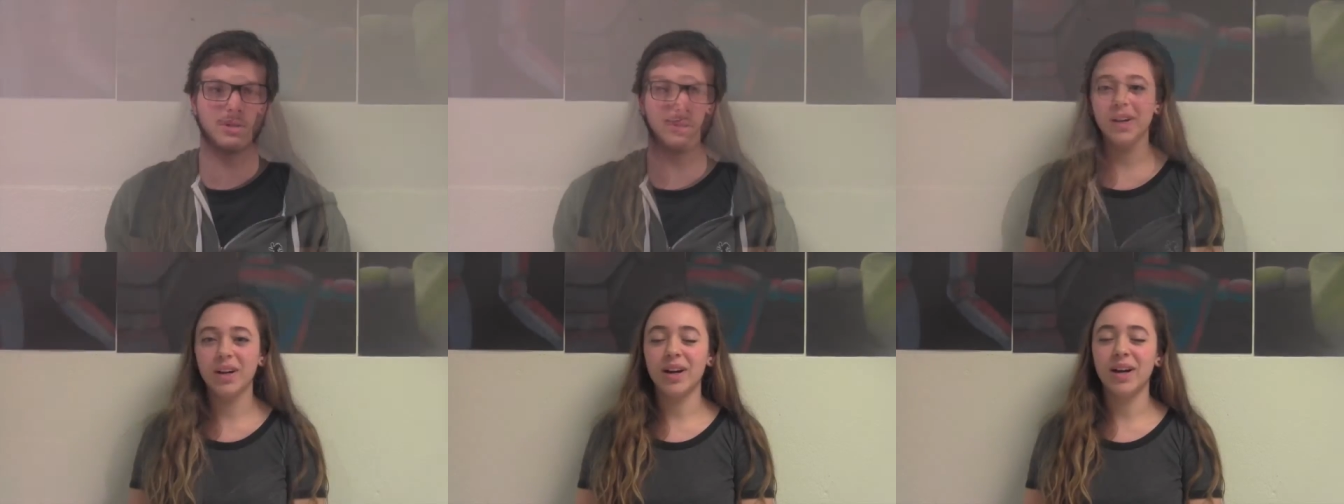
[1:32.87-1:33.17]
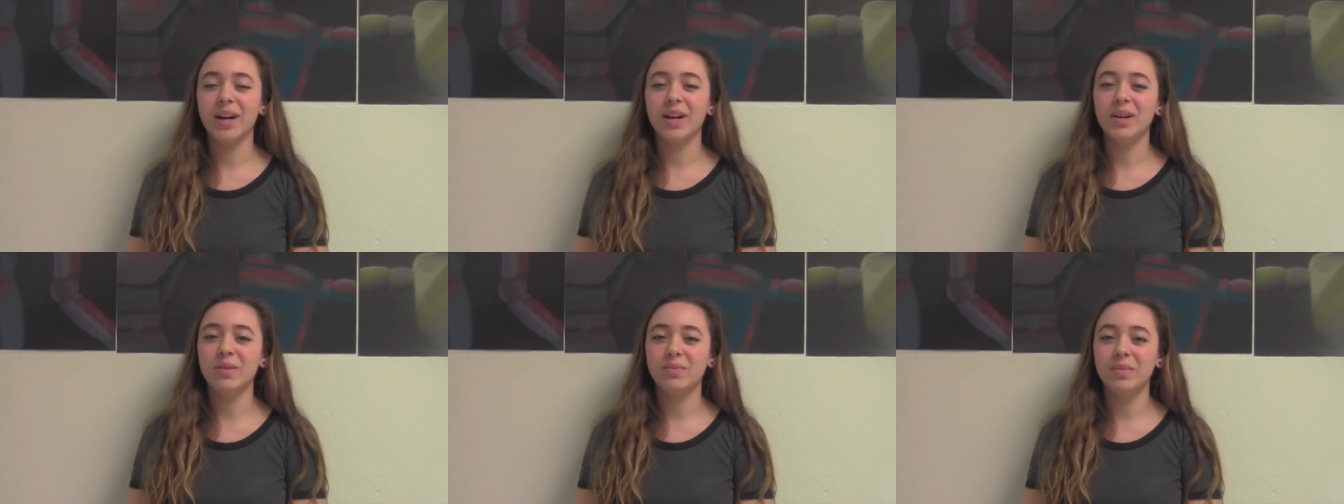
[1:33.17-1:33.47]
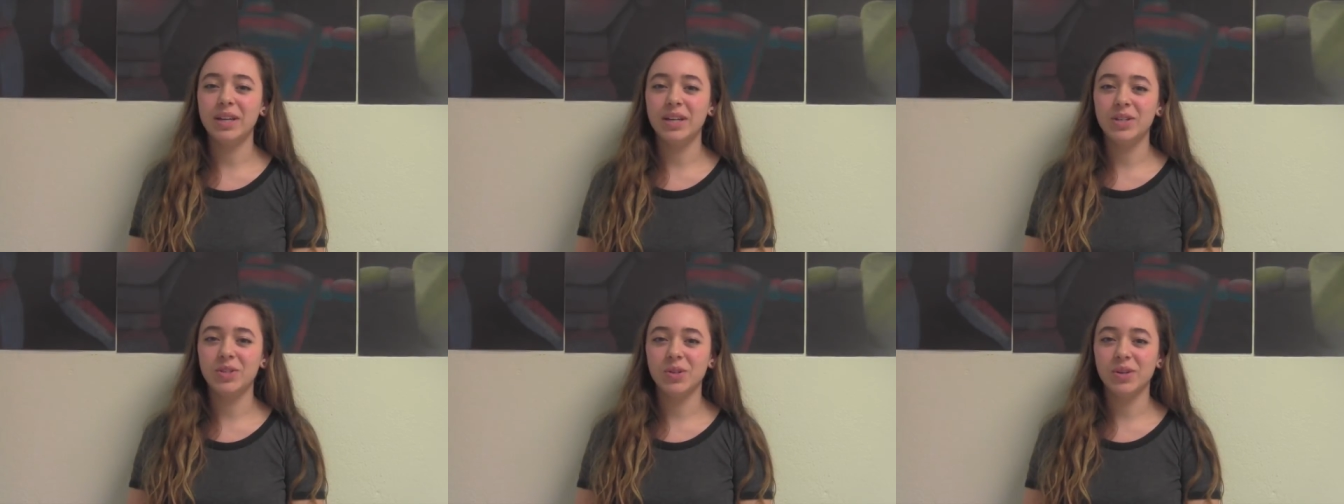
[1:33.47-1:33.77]
I'm
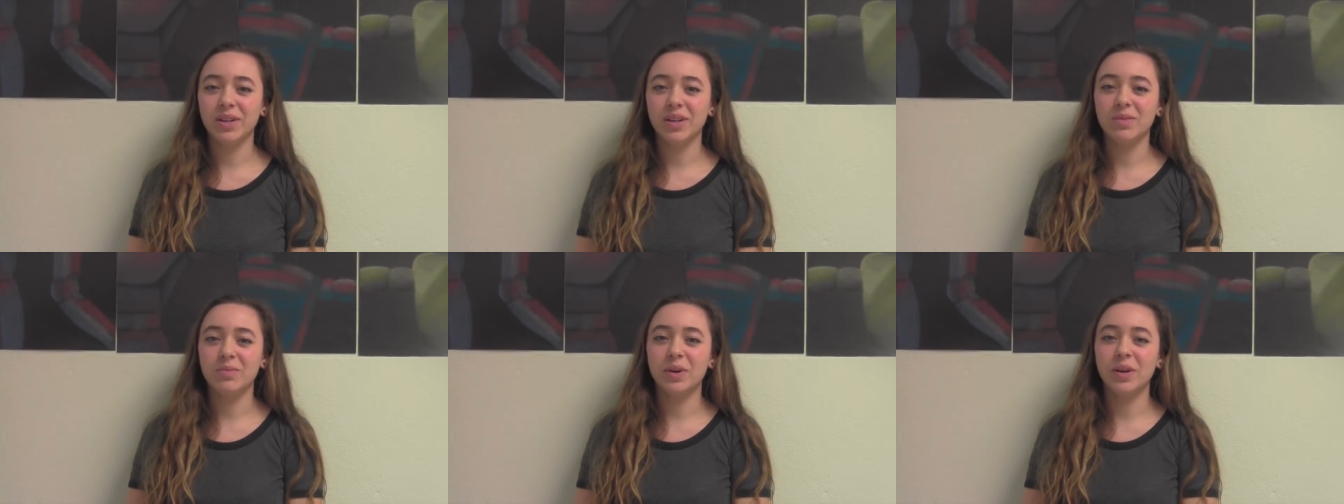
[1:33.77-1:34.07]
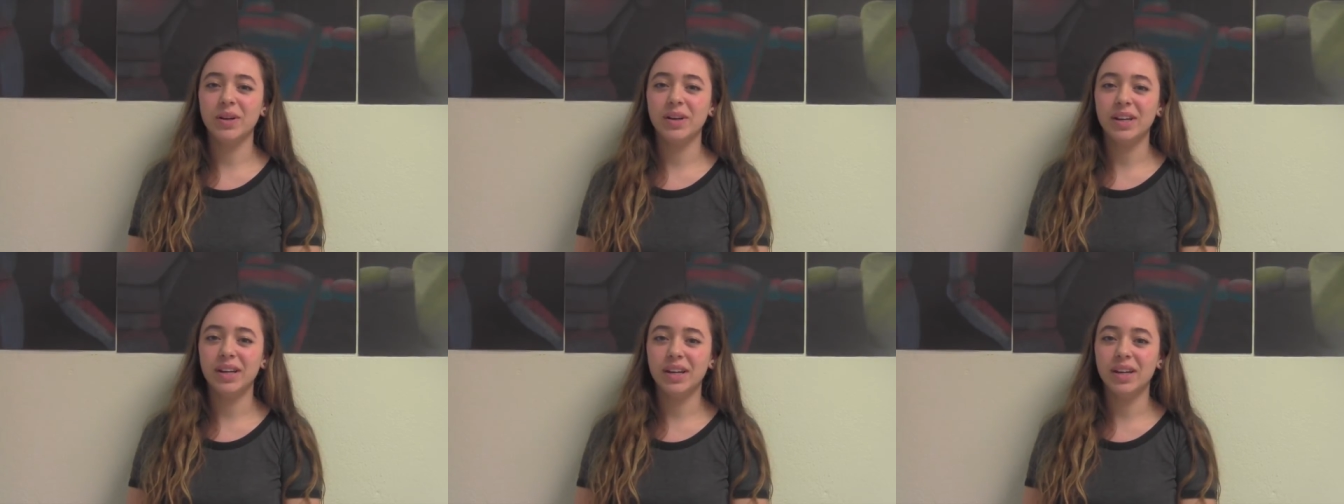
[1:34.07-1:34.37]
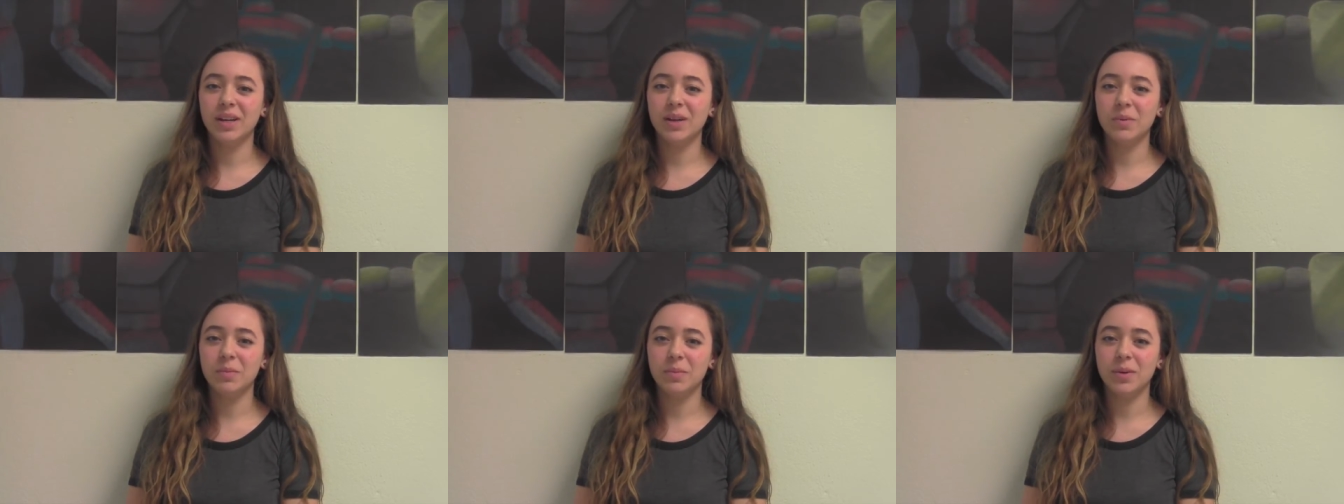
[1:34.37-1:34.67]
majoring in
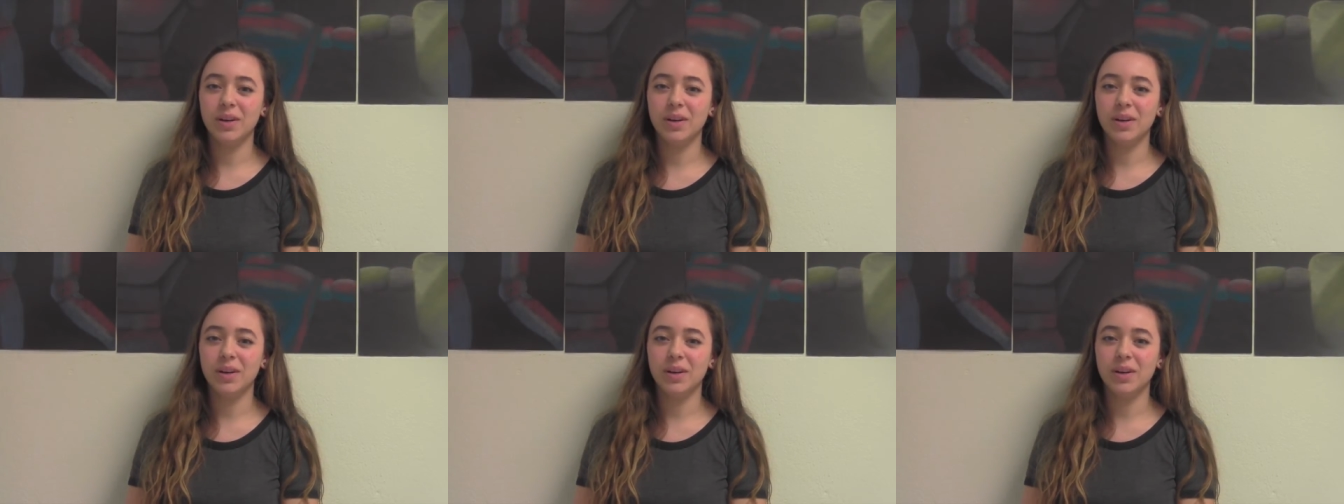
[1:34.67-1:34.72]
marketing,